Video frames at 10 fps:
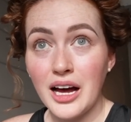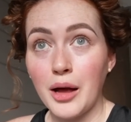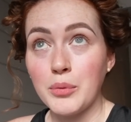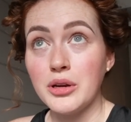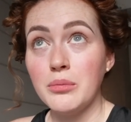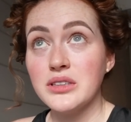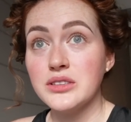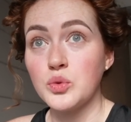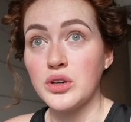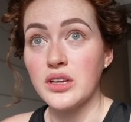I'm gonna
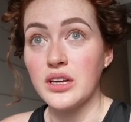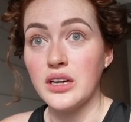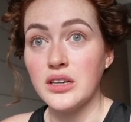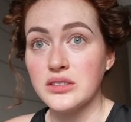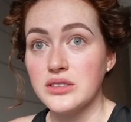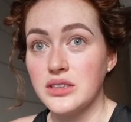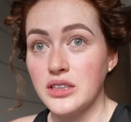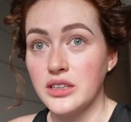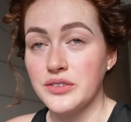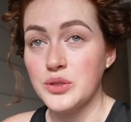message one of the girls and
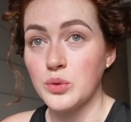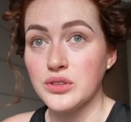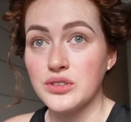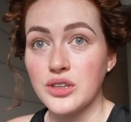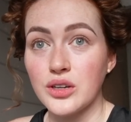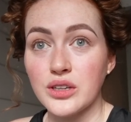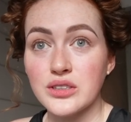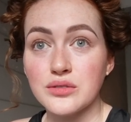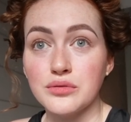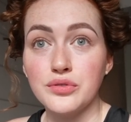see if she wants to go get
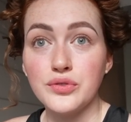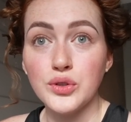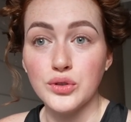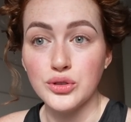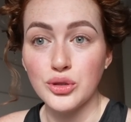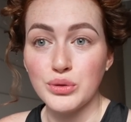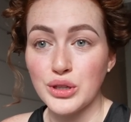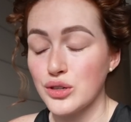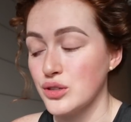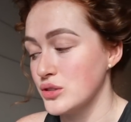some food
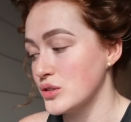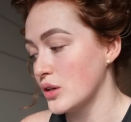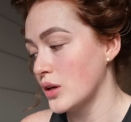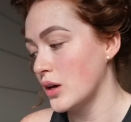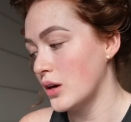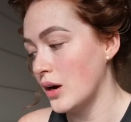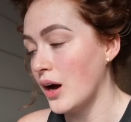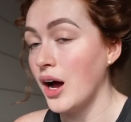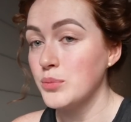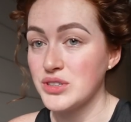because
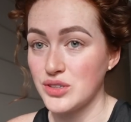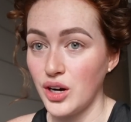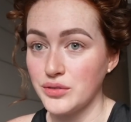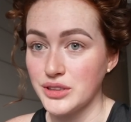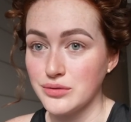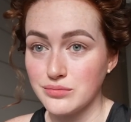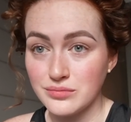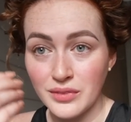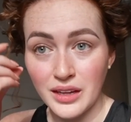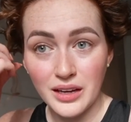I'm starving.
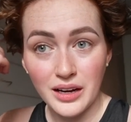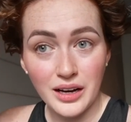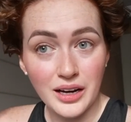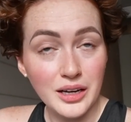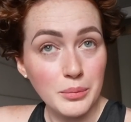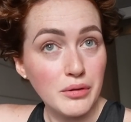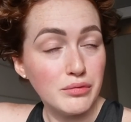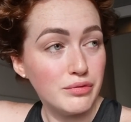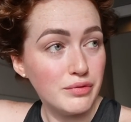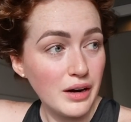I am
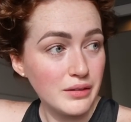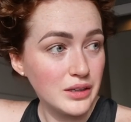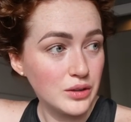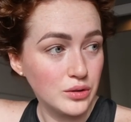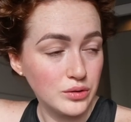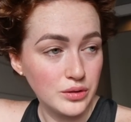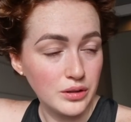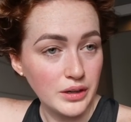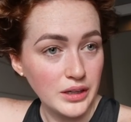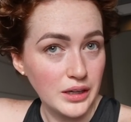very hungry
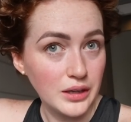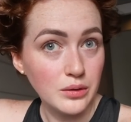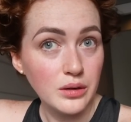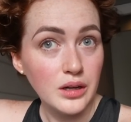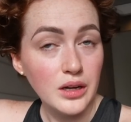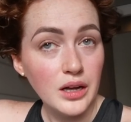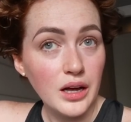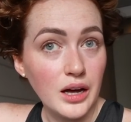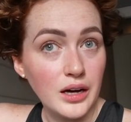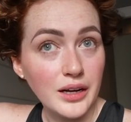right now
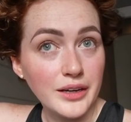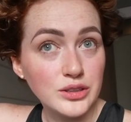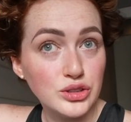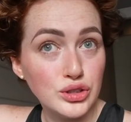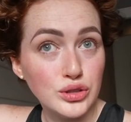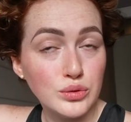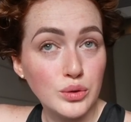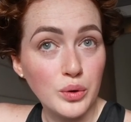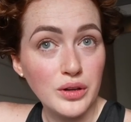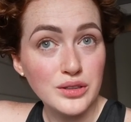and I could do
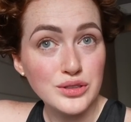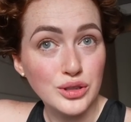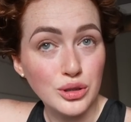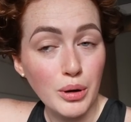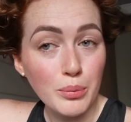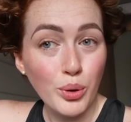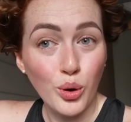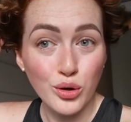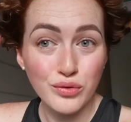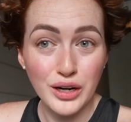with some
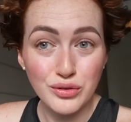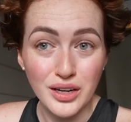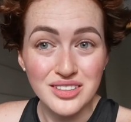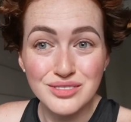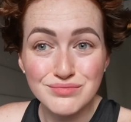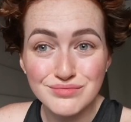pork fried rice.